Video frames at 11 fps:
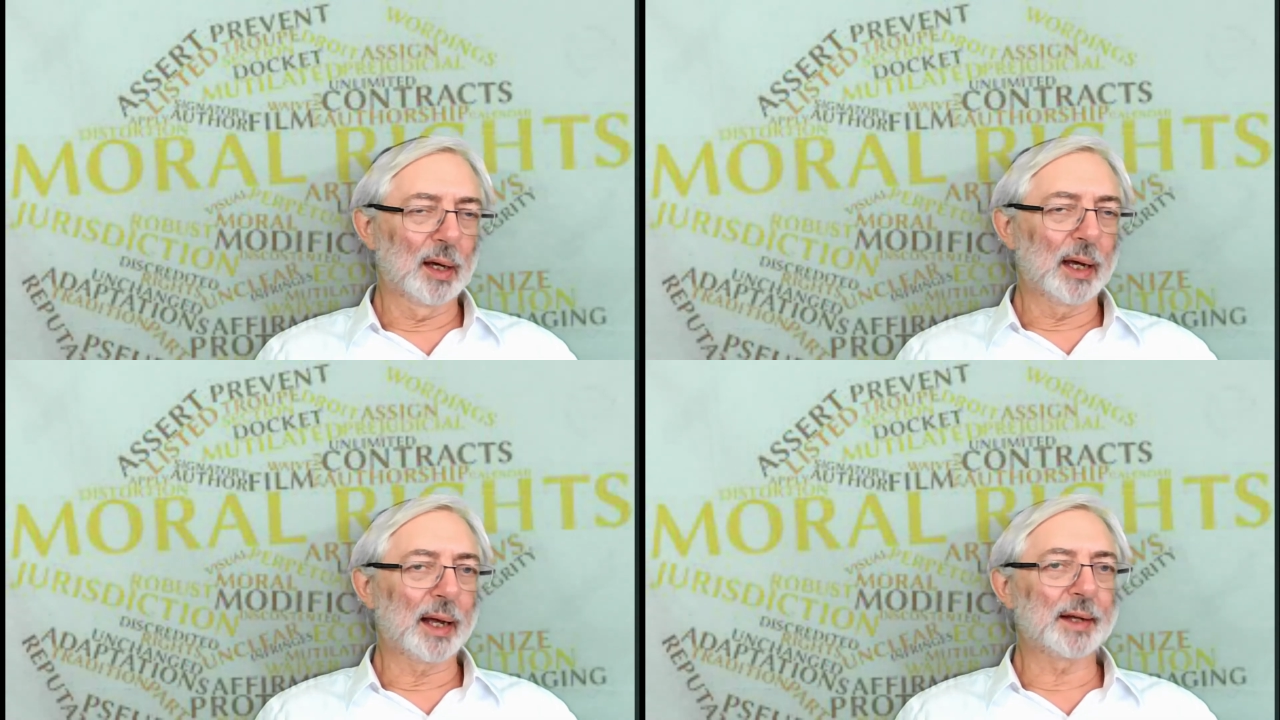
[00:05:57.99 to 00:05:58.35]

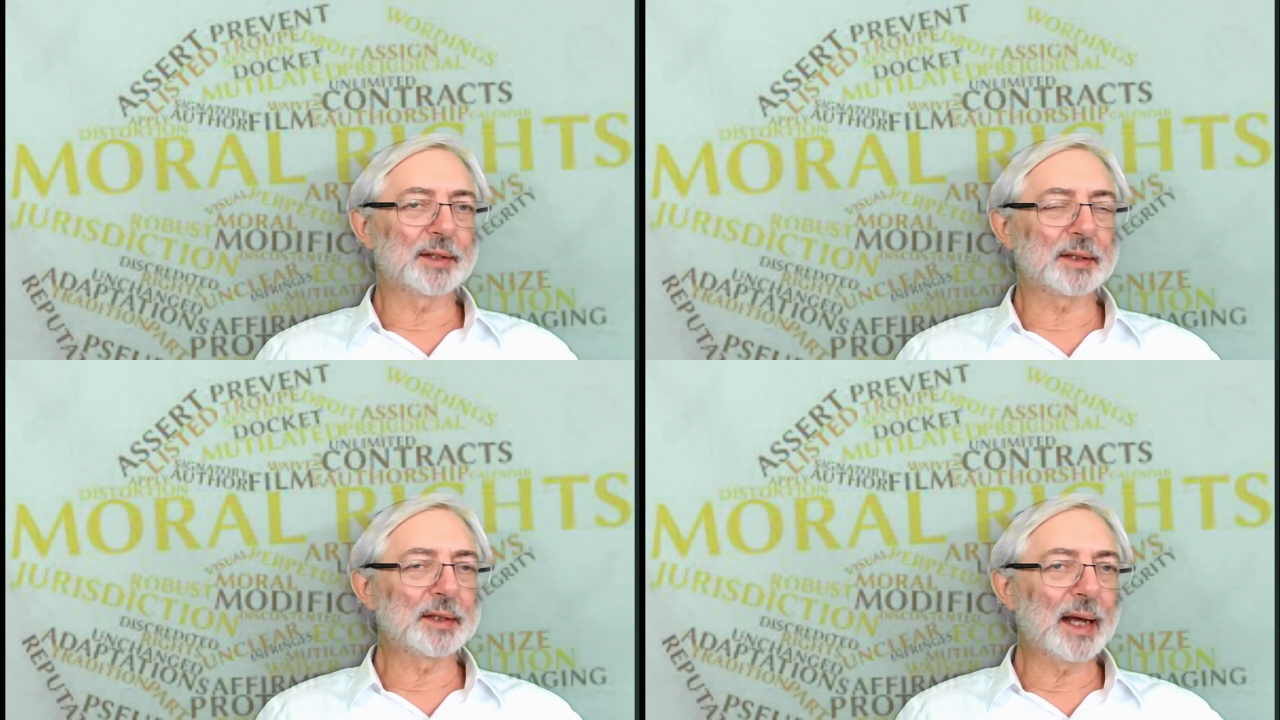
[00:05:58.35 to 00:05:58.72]
And I
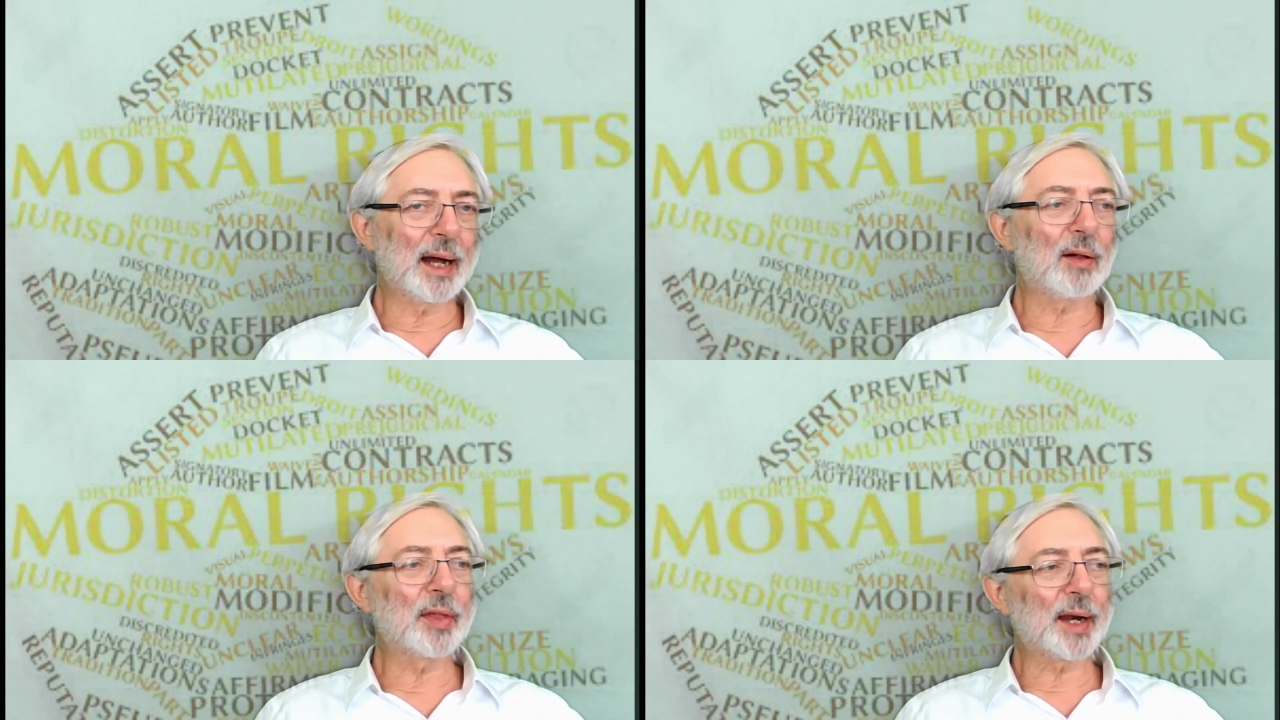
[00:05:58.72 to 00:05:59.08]
said,
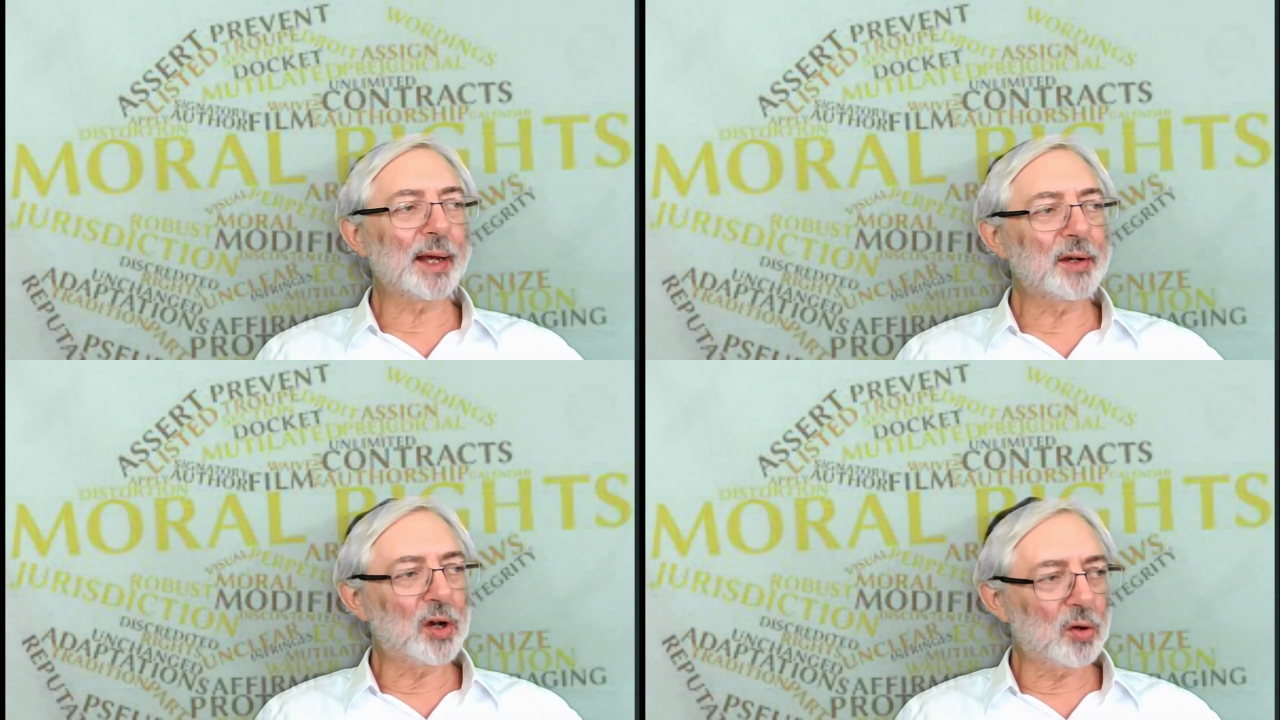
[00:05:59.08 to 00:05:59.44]
now that I
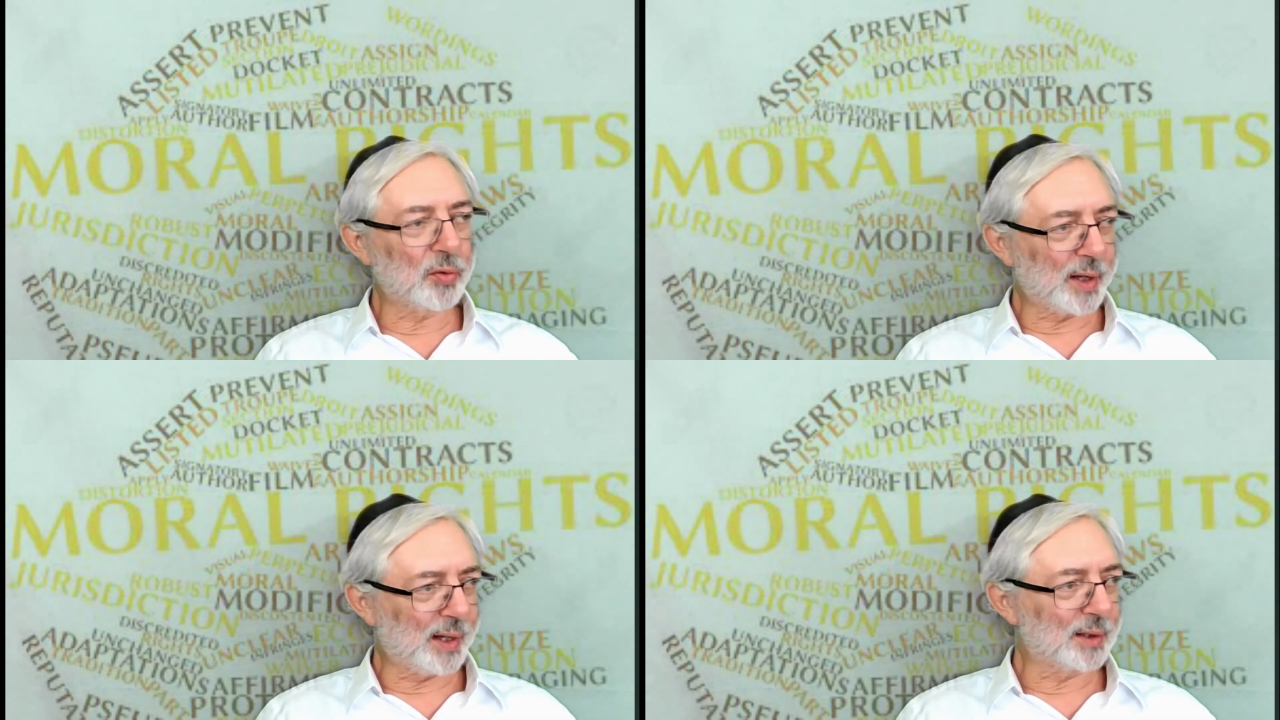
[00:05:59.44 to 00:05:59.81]
know
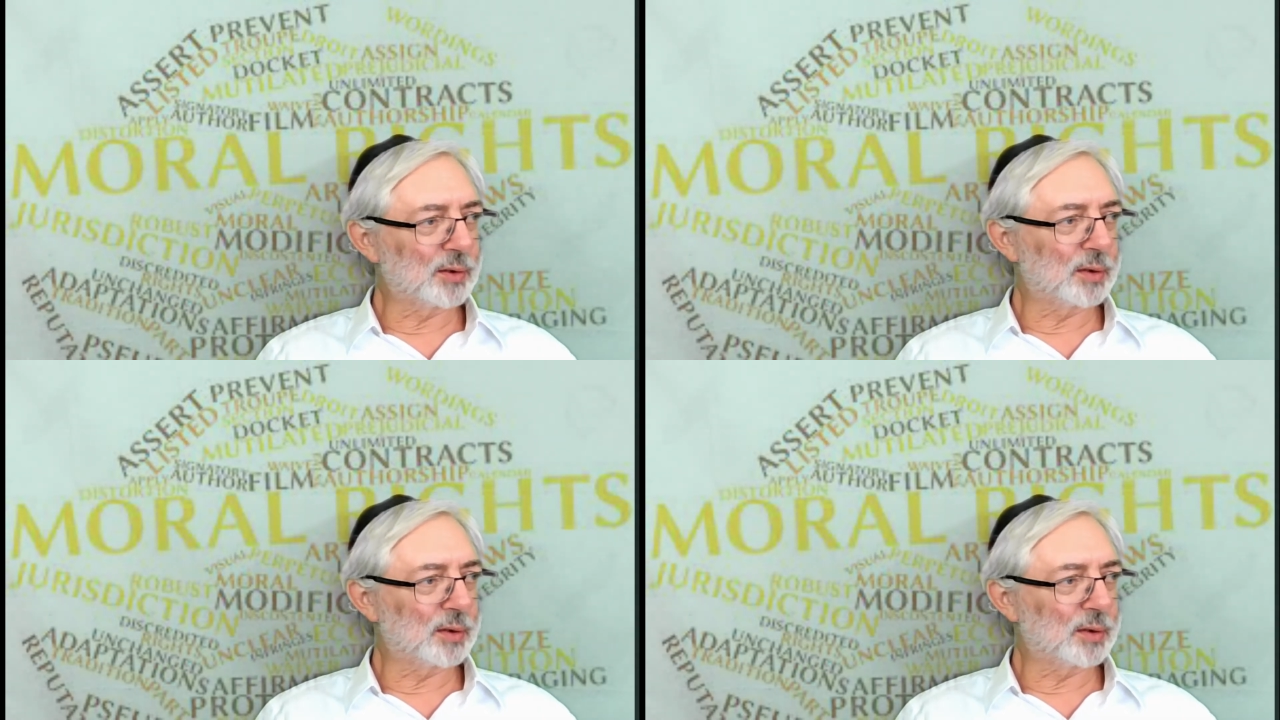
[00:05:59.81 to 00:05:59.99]
that,